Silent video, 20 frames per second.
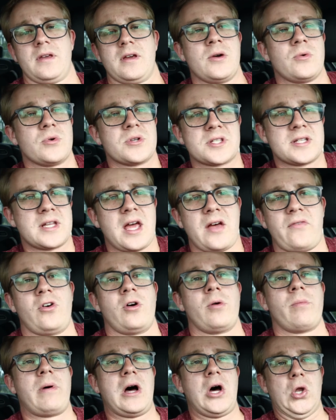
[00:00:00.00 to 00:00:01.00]
It was
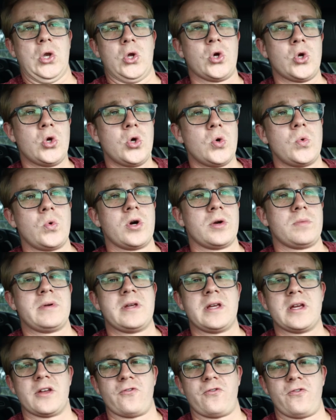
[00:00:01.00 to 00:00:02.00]
never about who would
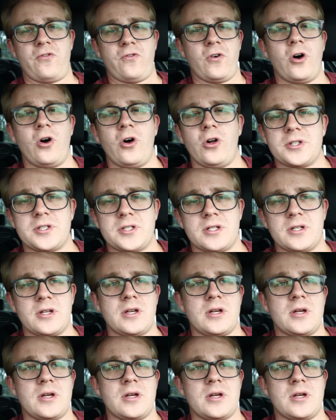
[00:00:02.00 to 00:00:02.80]
be at fault,